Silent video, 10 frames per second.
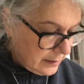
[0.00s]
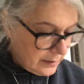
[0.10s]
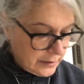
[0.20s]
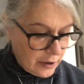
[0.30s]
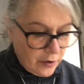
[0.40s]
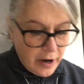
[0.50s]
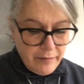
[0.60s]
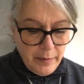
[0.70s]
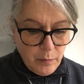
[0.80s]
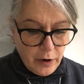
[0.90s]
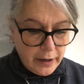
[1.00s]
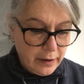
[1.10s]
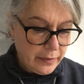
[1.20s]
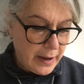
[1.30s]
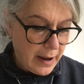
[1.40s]
so I've been working
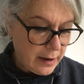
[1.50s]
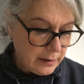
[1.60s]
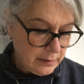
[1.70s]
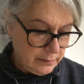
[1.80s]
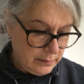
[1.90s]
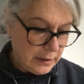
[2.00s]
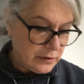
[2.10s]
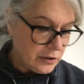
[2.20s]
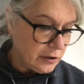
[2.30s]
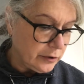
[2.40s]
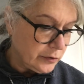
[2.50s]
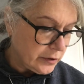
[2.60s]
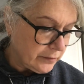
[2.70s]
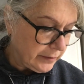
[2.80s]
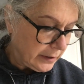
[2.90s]
on that
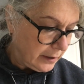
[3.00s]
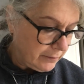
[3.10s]
exclusively